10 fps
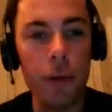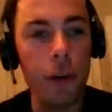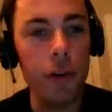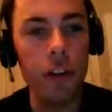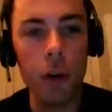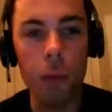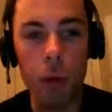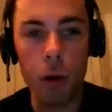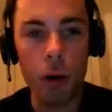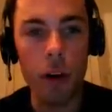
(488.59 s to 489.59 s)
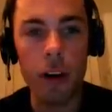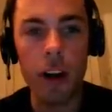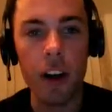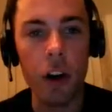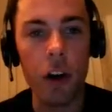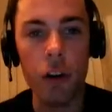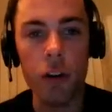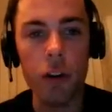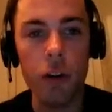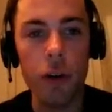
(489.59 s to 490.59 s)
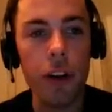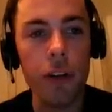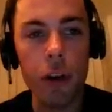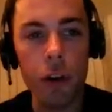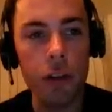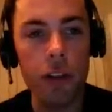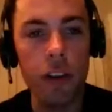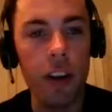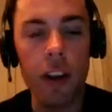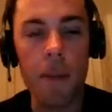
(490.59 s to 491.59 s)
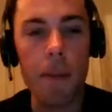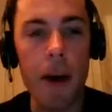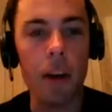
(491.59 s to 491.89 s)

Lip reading: or 15 or more are gone, you're never seeing them